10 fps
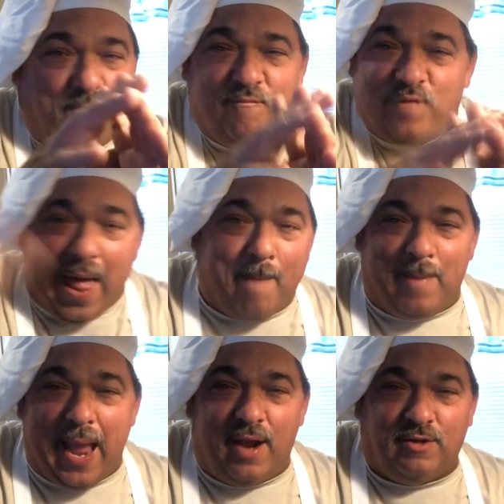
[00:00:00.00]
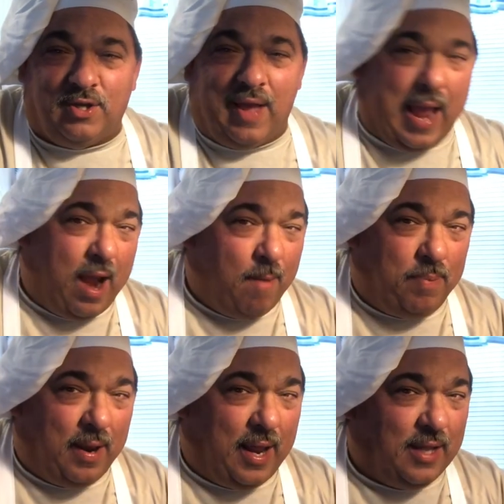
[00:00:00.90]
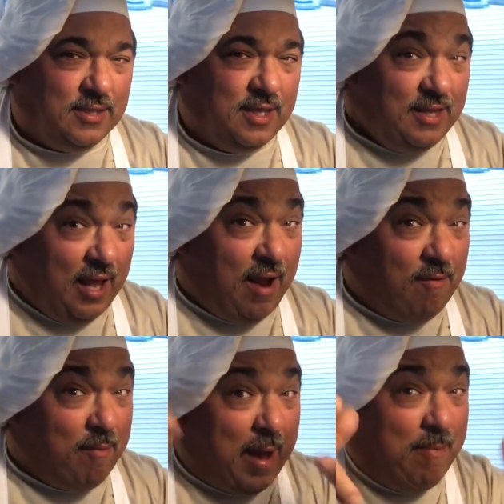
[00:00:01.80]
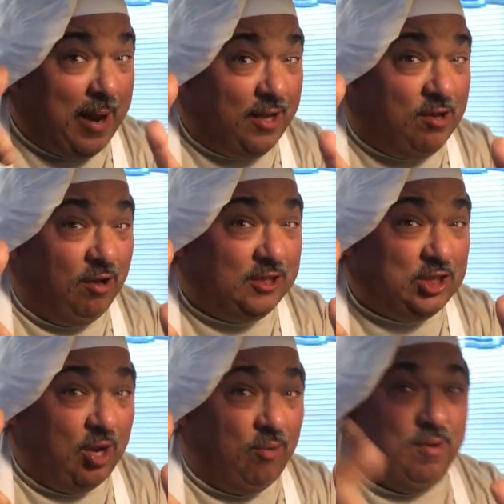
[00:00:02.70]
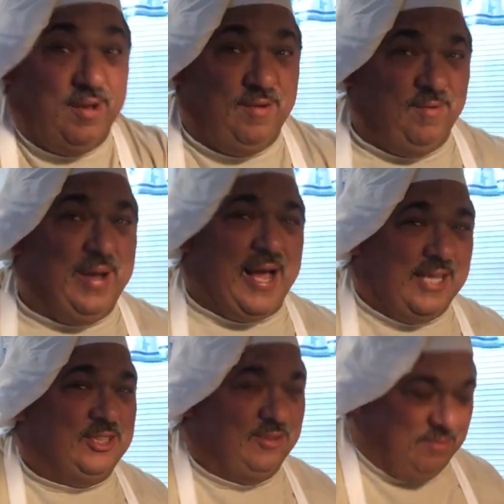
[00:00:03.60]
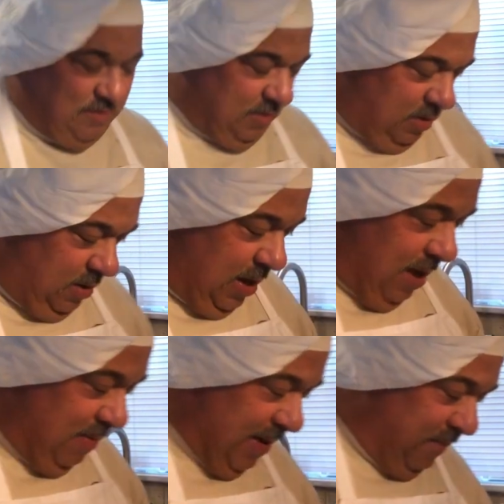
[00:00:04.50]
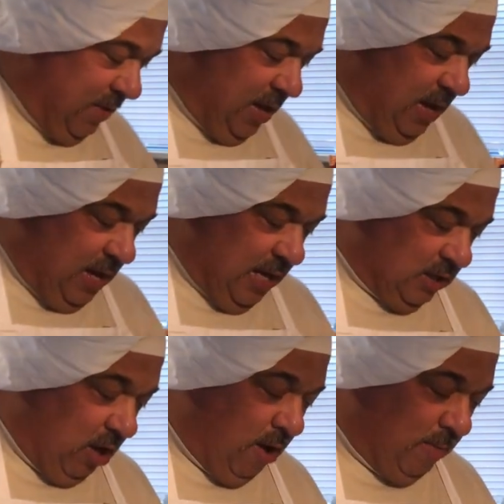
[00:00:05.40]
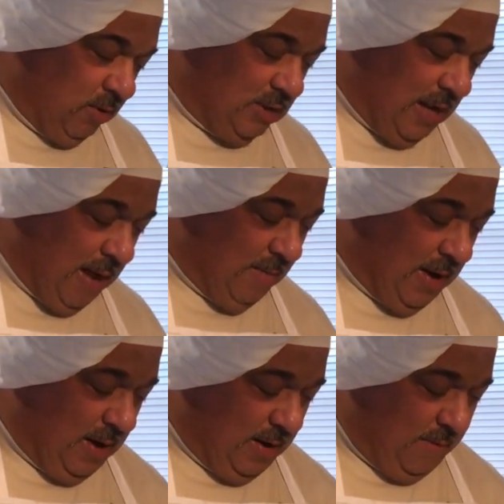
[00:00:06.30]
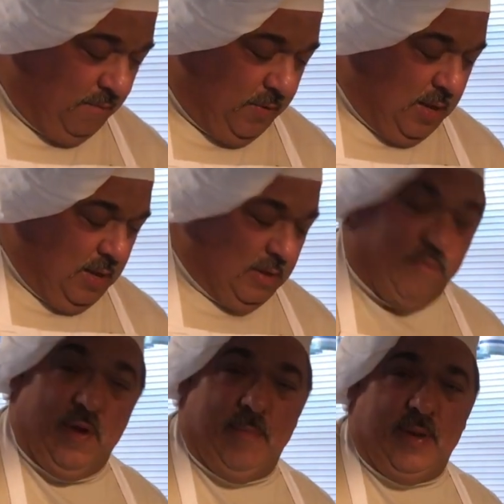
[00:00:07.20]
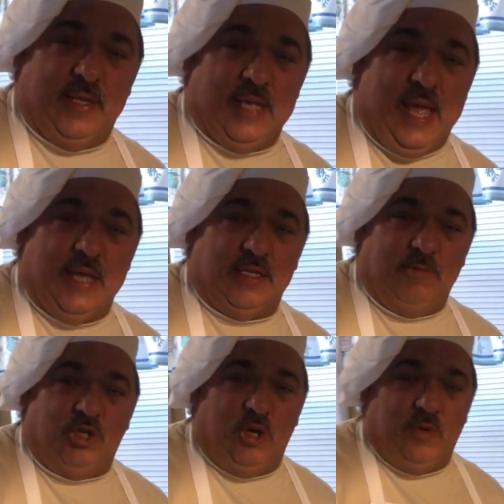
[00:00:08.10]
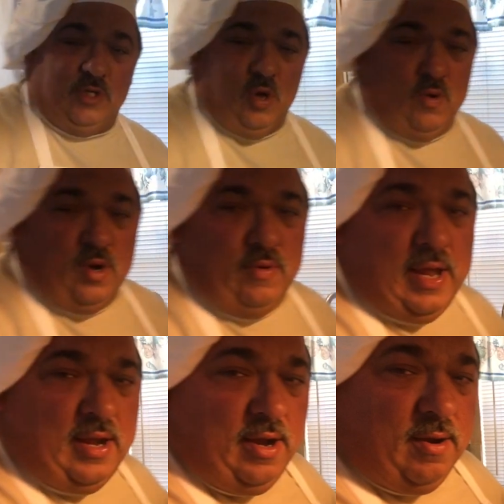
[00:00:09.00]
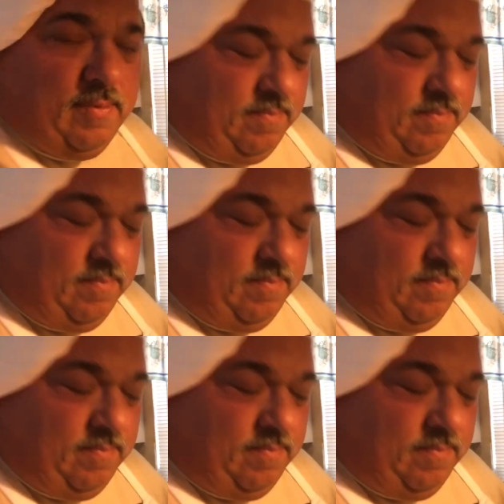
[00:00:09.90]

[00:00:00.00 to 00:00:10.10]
Fly banners on airplanes. Tell everybody about the Cook Show. We got you. All right. It's almost time right here to flip these eggs. Let me show you what's going on down here.